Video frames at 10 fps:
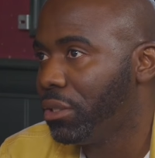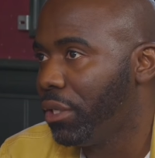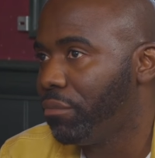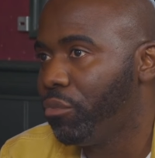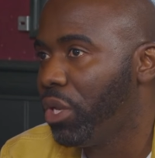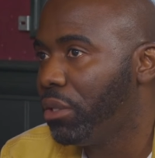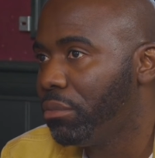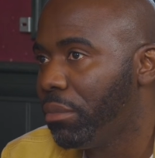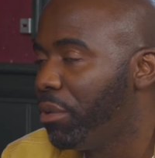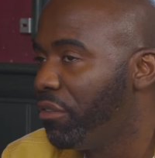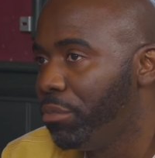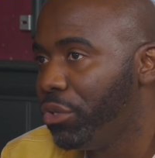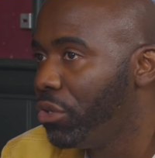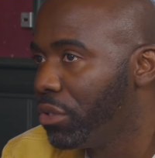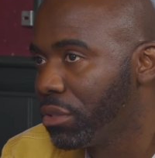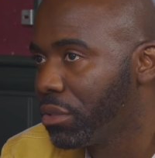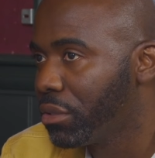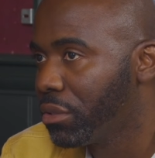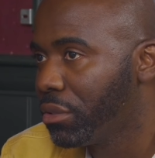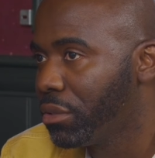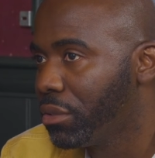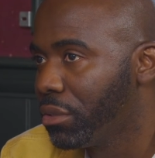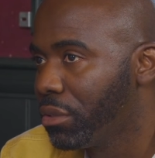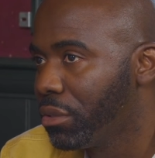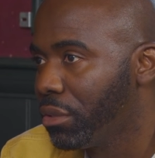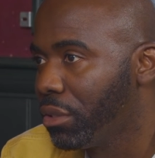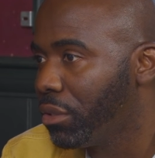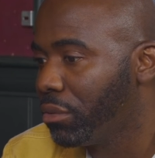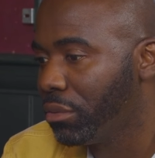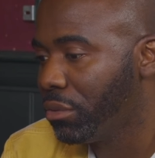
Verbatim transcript: they went above beyond. Wow, you know.